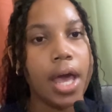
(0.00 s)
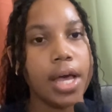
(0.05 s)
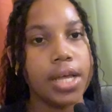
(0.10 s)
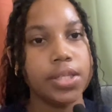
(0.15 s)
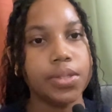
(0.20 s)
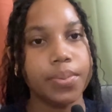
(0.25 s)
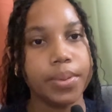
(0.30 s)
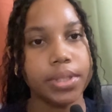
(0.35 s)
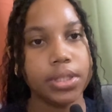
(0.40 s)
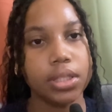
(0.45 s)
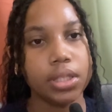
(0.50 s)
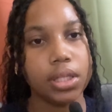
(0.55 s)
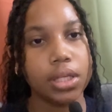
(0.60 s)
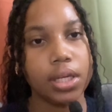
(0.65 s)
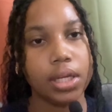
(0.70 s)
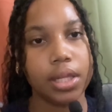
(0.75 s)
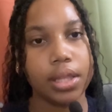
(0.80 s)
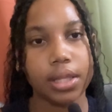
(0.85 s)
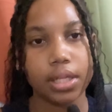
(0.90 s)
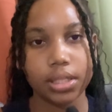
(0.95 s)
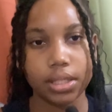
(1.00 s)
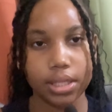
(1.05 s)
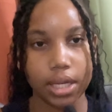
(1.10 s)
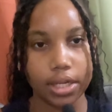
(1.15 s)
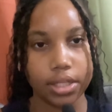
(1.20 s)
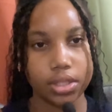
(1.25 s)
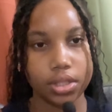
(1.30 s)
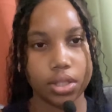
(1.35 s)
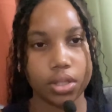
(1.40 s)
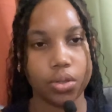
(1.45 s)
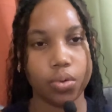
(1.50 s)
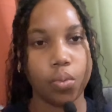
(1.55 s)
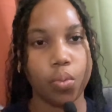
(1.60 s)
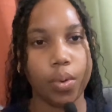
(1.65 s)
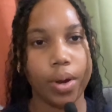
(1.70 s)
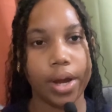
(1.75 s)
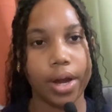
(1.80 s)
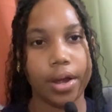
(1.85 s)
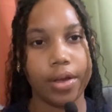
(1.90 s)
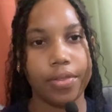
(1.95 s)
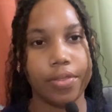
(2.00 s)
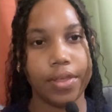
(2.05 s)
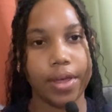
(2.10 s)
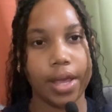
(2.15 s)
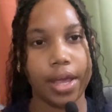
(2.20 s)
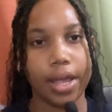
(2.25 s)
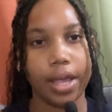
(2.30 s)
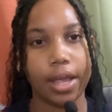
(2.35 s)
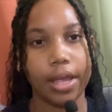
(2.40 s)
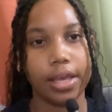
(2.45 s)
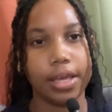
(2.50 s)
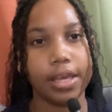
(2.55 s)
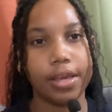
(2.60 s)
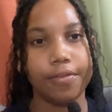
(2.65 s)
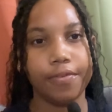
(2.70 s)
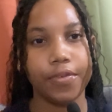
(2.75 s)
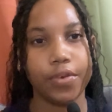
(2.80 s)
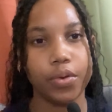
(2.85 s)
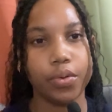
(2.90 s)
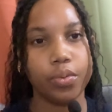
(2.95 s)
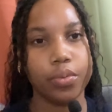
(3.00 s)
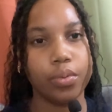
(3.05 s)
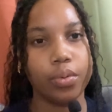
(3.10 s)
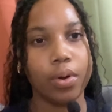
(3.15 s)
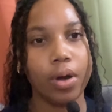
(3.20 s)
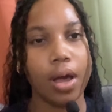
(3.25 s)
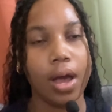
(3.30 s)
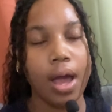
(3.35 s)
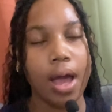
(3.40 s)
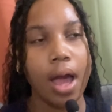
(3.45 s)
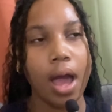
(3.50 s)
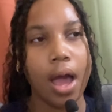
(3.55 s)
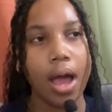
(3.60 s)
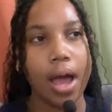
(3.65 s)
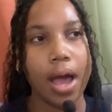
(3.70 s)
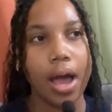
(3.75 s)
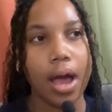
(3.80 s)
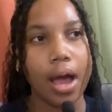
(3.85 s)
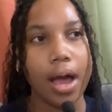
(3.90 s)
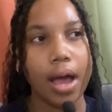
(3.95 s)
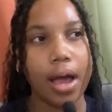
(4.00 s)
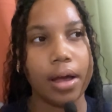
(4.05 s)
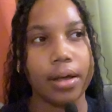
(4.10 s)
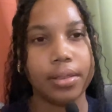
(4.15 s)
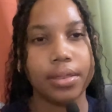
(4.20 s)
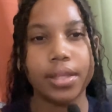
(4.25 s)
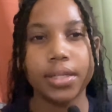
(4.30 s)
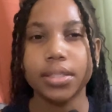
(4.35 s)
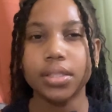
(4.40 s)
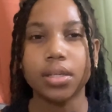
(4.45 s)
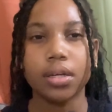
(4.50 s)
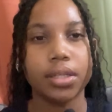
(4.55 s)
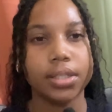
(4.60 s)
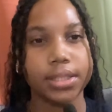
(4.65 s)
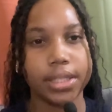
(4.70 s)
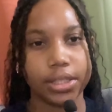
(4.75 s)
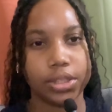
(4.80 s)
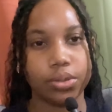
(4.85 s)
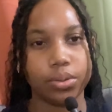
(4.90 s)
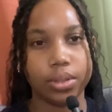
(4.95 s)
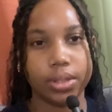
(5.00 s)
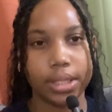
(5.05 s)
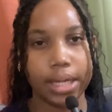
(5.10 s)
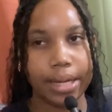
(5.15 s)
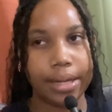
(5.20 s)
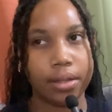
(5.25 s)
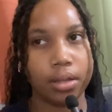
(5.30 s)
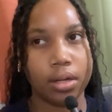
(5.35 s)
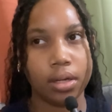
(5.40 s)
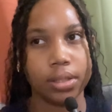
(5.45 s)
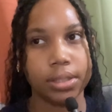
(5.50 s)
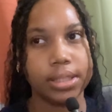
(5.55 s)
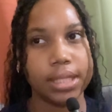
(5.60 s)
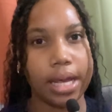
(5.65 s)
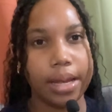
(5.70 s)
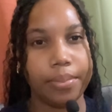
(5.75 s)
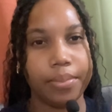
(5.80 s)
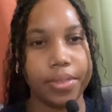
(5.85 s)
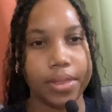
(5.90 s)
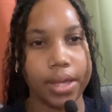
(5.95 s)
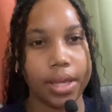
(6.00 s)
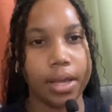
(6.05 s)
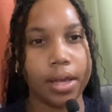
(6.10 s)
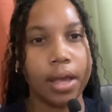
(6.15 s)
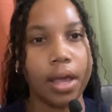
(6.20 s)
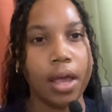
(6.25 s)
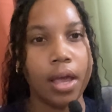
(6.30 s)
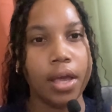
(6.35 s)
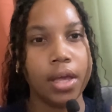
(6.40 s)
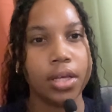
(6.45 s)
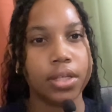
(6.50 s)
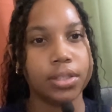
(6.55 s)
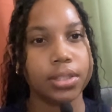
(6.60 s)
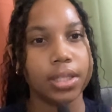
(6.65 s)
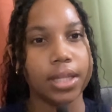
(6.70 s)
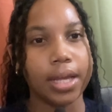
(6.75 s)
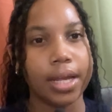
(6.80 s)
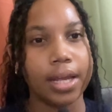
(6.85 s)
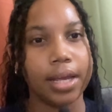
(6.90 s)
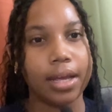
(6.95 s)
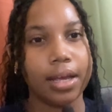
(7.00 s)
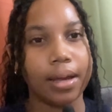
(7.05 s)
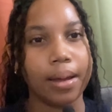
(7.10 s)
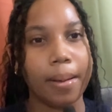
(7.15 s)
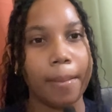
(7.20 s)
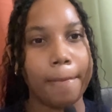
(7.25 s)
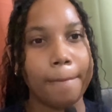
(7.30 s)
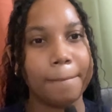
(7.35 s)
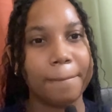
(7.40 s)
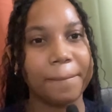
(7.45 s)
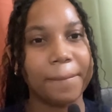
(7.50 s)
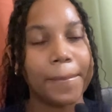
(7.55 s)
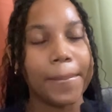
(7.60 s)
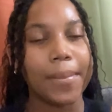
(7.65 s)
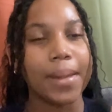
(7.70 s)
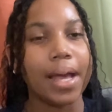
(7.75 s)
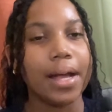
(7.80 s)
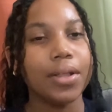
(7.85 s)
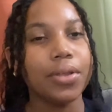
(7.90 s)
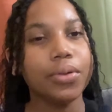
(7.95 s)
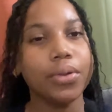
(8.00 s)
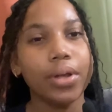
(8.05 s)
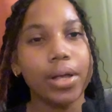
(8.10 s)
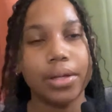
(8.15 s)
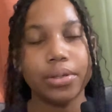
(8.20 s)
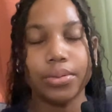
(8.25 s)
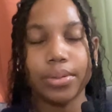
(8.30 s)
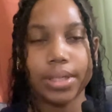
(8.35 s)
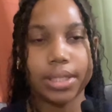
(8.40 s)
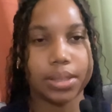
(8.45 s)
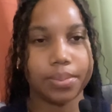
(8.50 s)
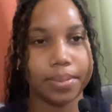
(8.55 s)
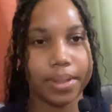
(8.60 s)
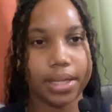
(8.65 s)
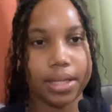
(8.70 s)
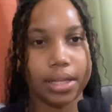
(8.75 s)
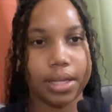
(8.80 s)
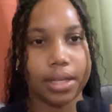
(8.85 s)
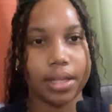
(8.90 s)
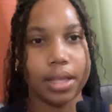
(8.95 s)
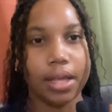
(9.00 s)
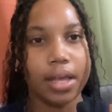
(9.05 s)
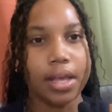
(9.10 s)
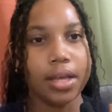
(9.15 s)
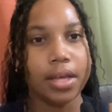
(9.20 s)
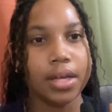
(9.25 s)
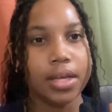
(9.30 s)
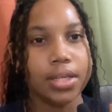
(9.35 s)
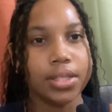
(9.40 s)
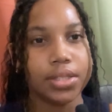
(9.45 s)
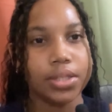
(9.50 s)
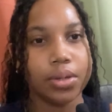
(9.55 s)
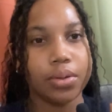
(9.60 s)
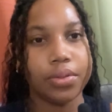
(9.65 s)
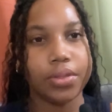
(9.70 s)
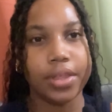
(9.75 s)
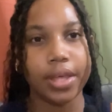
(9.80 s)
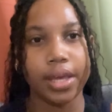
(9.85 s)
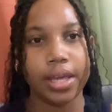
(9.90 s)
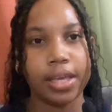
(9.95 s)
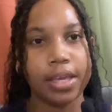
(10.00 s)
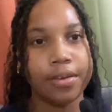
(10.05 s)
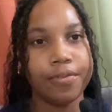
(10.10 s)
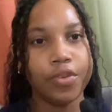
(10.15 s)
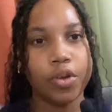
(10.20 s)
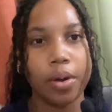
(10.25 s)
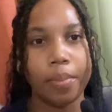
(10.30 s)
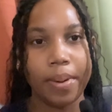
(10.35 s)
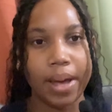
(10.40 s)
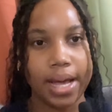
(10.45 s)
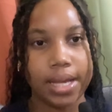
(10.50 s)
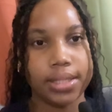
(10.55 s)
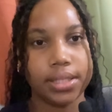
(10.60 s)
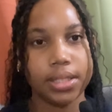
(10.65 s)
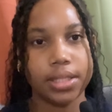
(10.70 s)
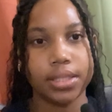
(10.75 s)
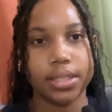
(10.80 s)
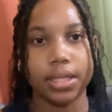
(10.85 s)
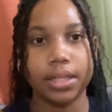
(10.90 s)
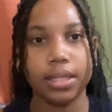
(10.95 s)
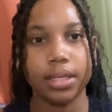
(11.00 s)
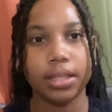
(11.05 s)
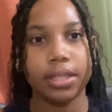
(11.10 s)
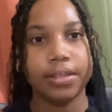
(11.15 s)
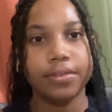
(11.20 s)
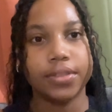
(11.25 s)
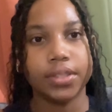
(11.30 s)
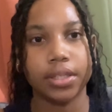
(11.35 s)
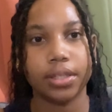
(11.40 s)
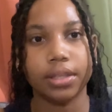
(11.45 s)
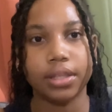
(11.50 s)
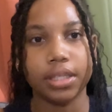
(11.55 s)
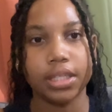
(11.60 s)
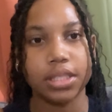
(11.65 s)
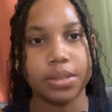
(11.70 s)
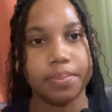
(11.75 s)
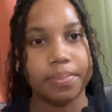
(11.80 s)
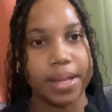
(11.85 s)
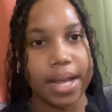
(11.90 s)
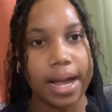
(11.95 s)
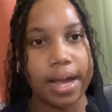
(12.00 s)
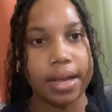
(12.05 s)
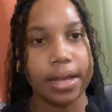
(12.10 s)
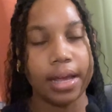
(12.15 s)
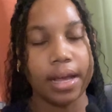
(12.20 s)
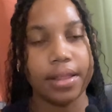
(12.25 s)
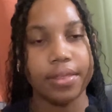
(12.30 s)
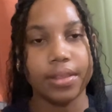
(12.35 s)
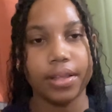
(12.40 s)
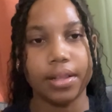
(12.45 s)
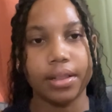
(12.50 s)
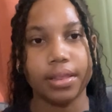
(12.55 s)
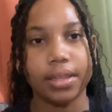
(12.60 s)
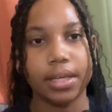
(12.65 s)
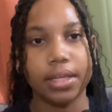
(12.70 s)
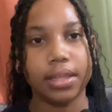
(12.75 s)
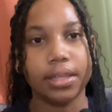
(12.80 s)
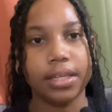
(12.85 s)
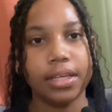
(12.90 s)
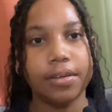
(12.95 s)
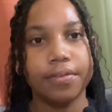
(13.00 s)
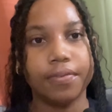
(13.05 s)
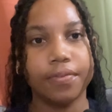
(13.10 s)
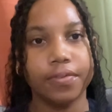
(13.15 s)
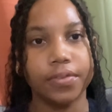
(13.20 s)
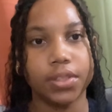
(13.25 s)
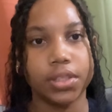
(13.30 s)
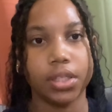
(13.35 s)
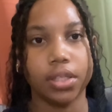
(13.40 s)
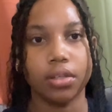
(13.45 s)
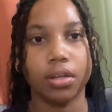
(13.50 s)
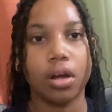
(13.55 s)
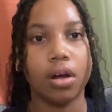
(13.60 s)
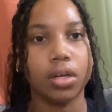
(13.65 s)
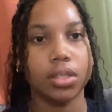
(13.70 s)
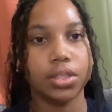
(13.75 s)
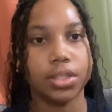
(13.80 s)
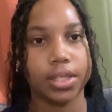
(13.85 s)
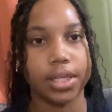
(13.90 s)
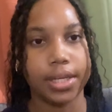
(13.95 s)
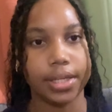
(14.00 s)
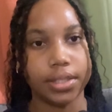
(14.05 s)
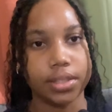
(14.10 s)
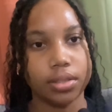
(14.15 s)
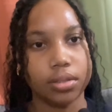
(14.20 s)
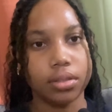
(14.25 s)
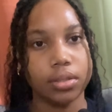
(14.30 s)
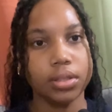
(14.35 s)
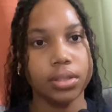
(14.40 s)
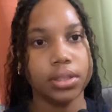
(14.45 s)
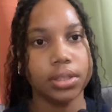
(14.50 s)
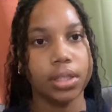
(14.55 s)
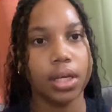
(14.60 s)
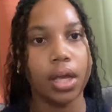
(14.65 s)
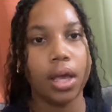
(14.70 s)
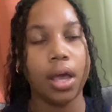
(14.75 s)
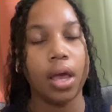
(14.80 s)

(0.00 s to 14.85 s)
especially in the section where they give you this contextual dialogue type thing. So, like, I don't know how to explain it. So they give you a passage and they leave certain things blank, and then they leave certain conjugations